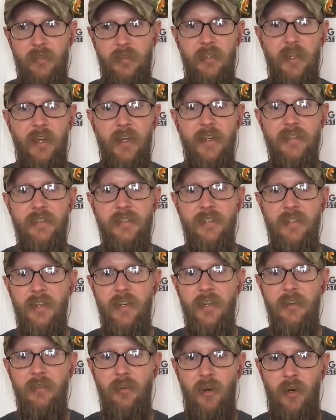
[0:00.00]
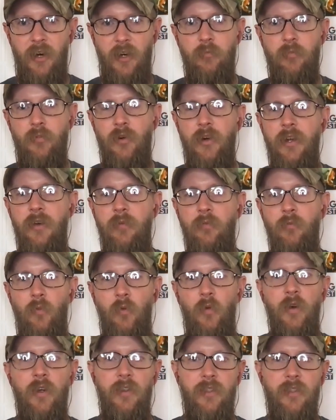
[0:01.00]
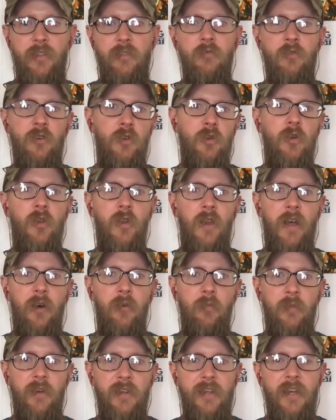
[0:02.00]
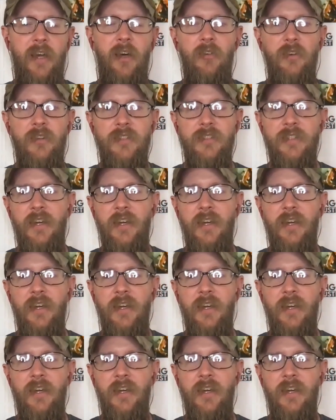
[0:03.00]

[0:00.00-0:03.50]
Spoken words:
legacy on-prem with new cloud mentality